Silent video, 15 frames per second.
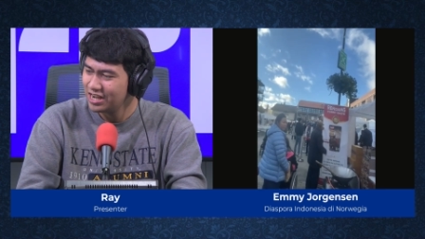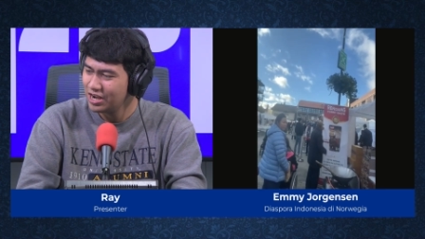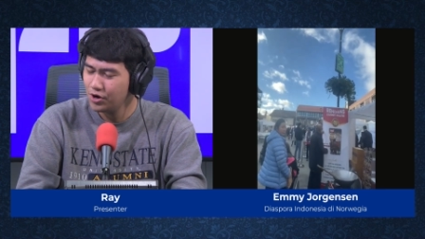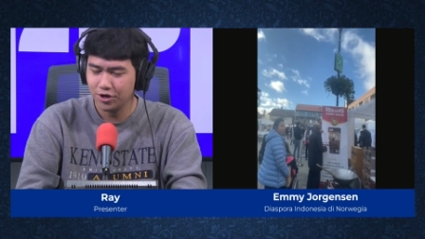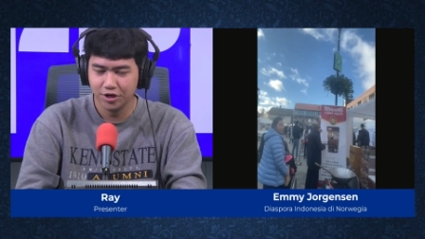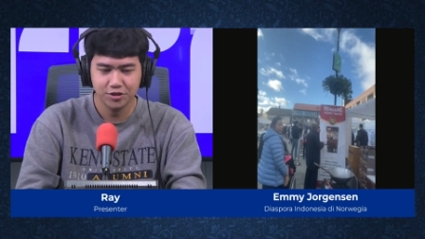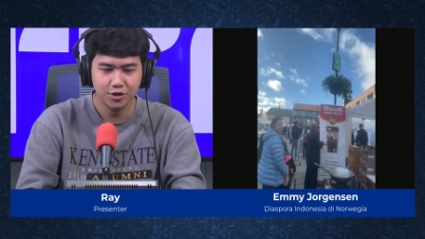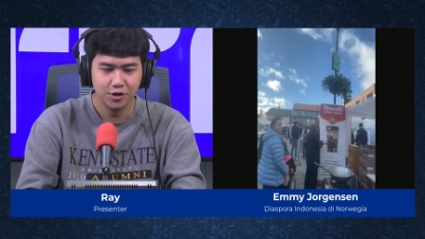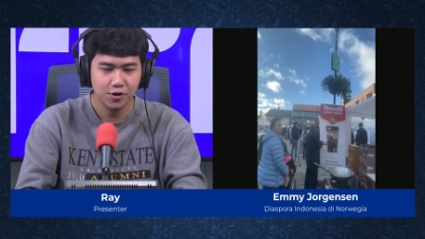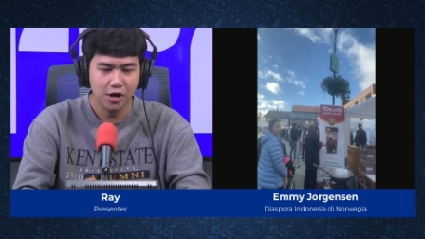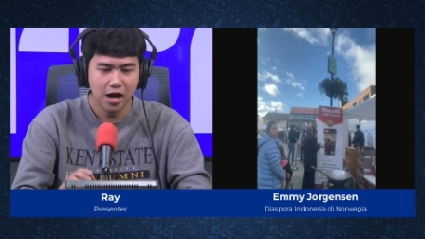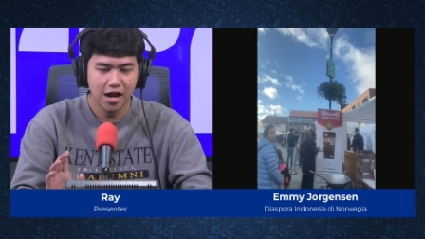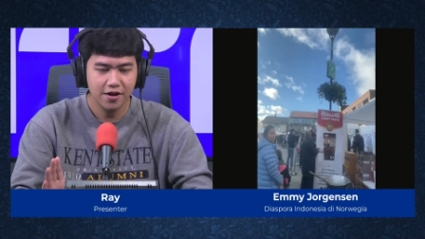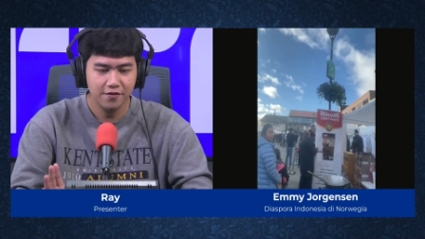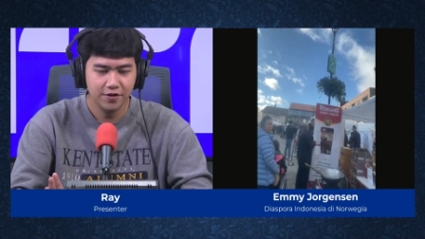Okay, so
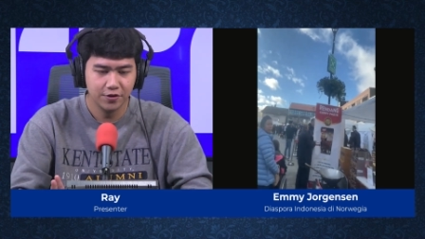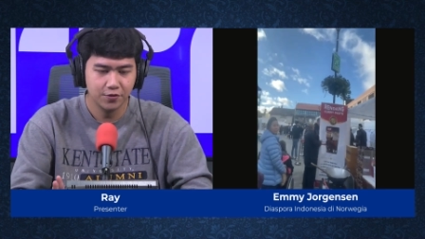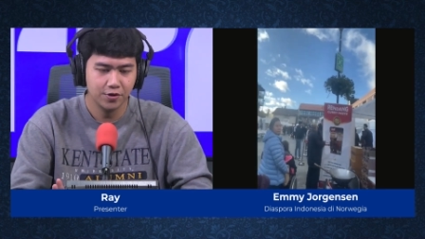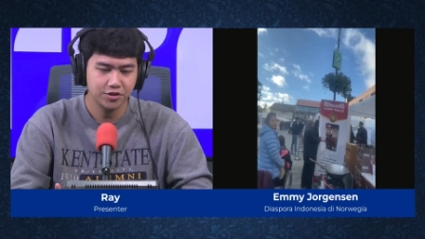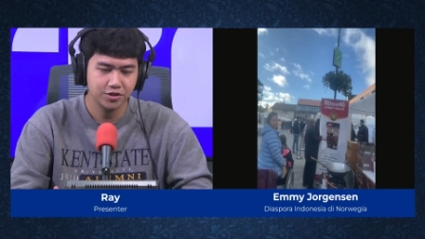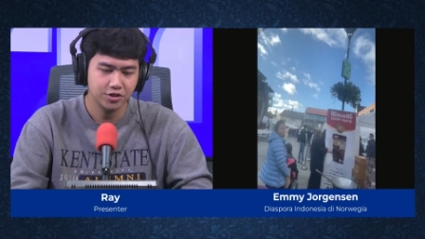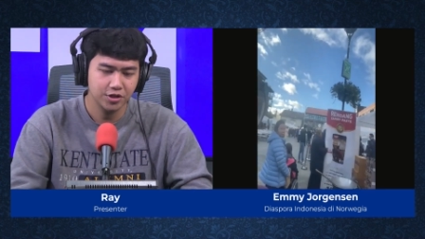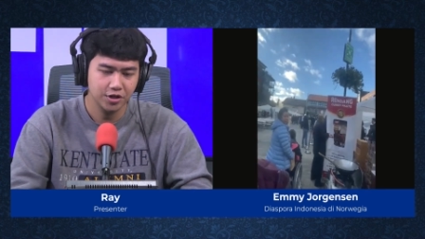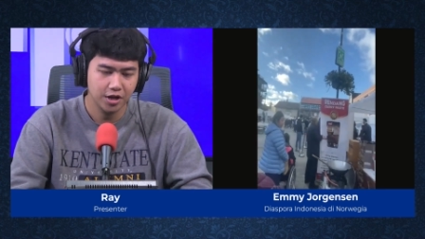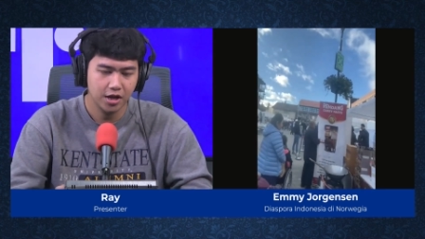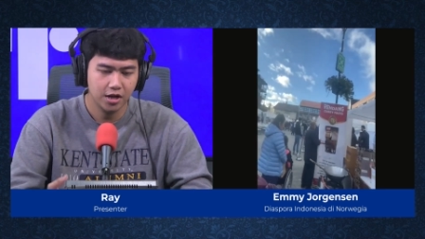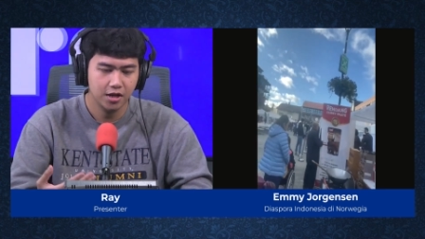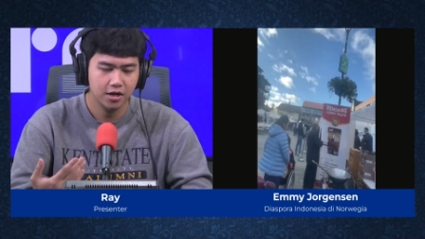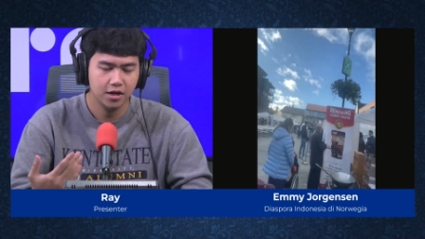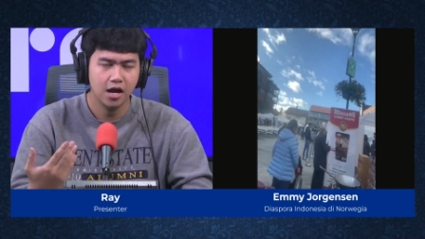I have a question.
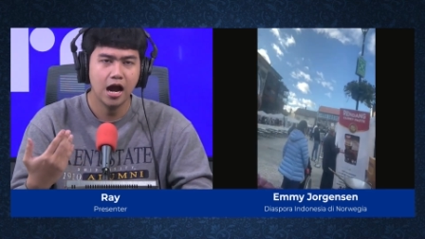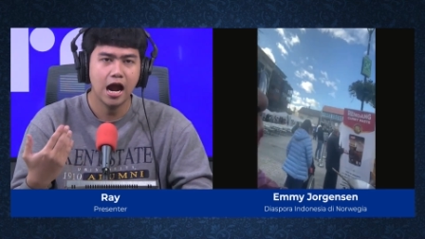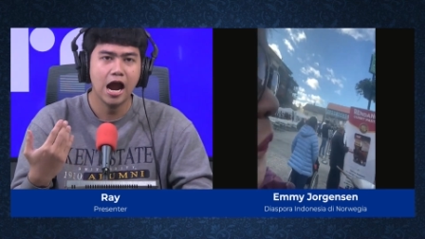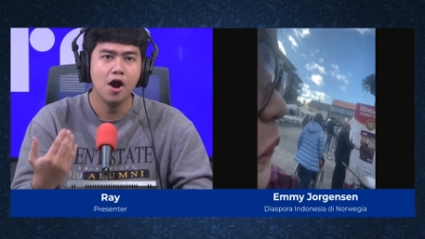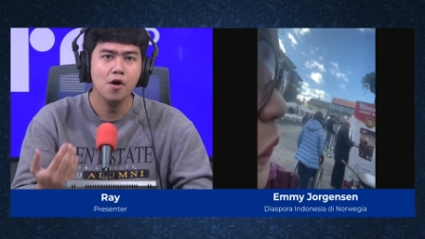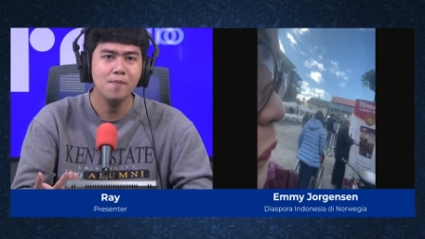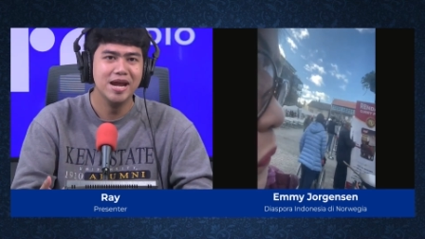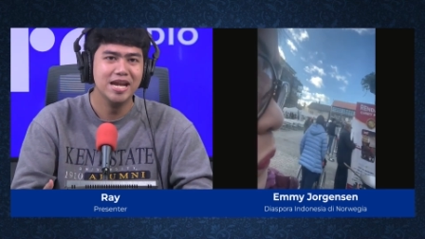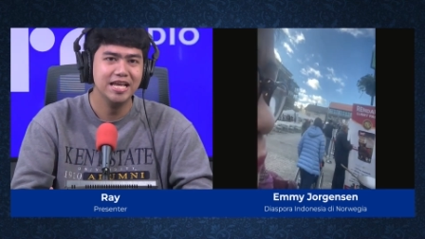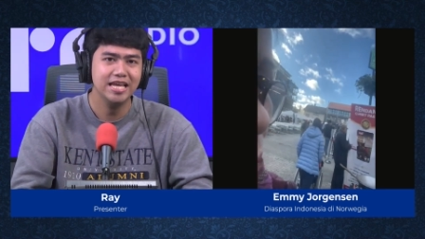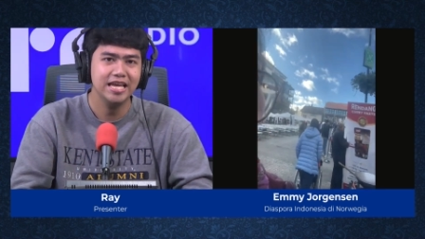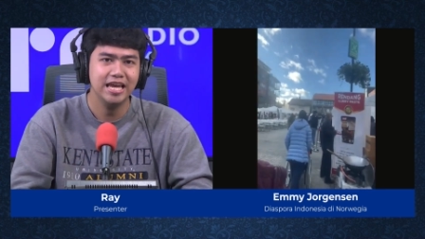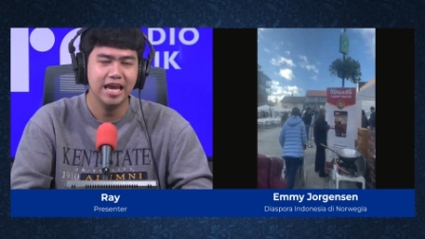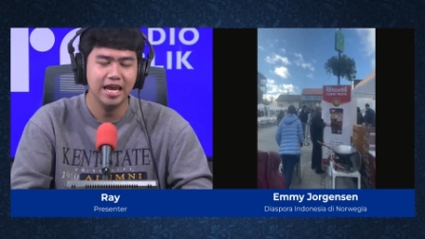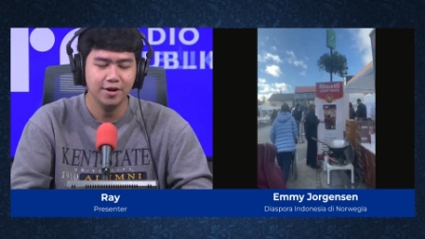Uh, how
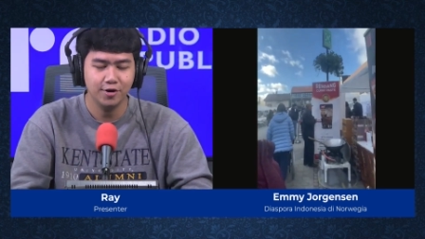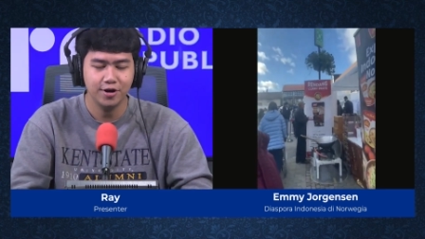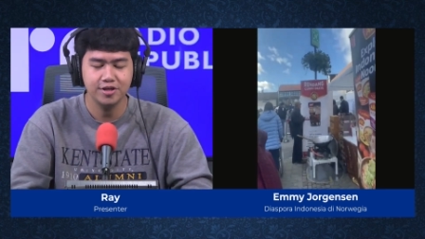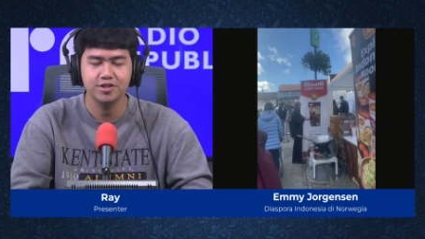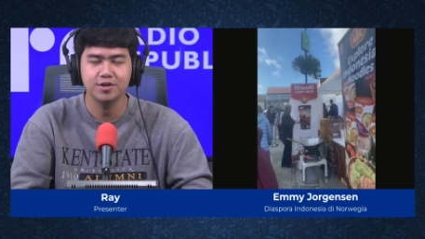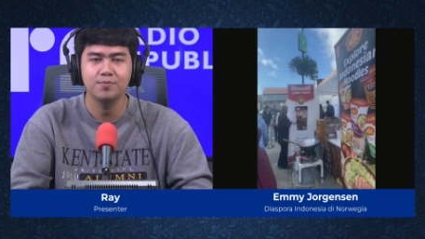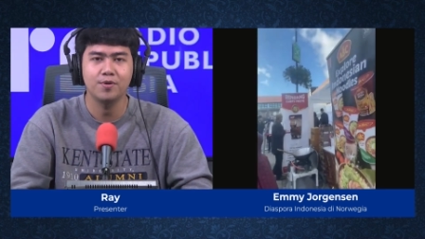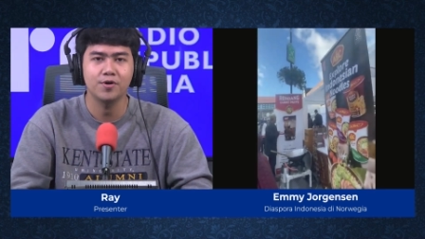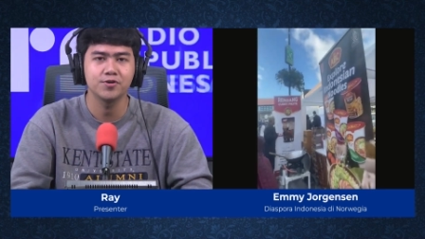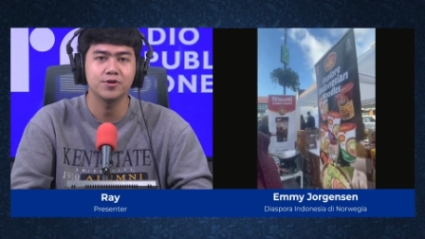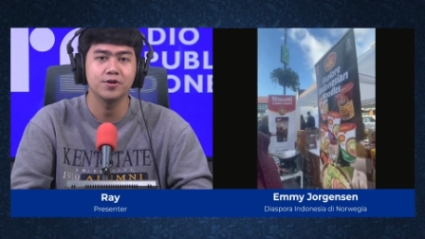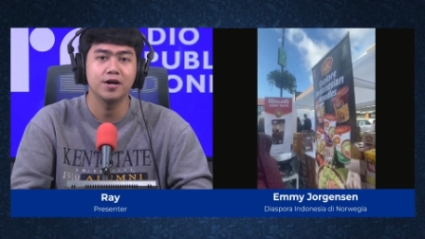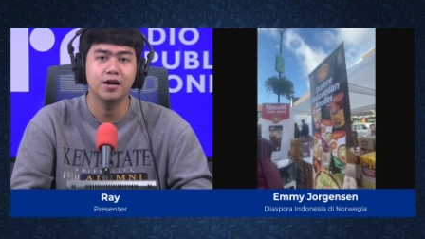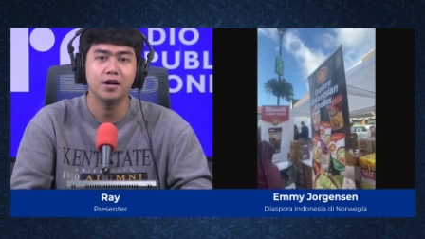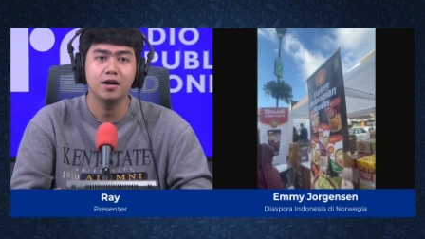many Indonesian part,